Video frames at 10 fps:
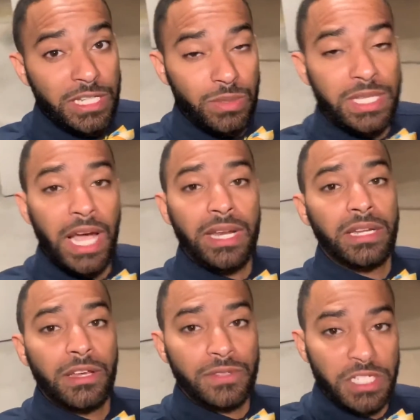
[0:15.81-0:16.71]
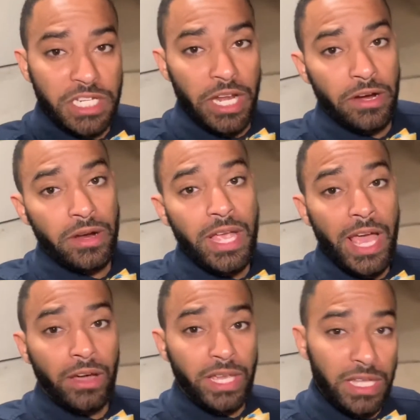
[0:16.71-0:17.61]
she was kind enough to share
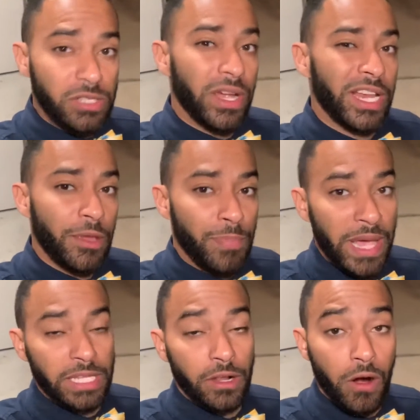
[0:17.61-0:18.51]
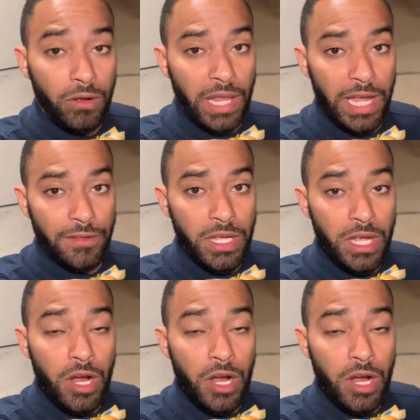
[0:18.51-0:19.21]
how cancer had impacted her life.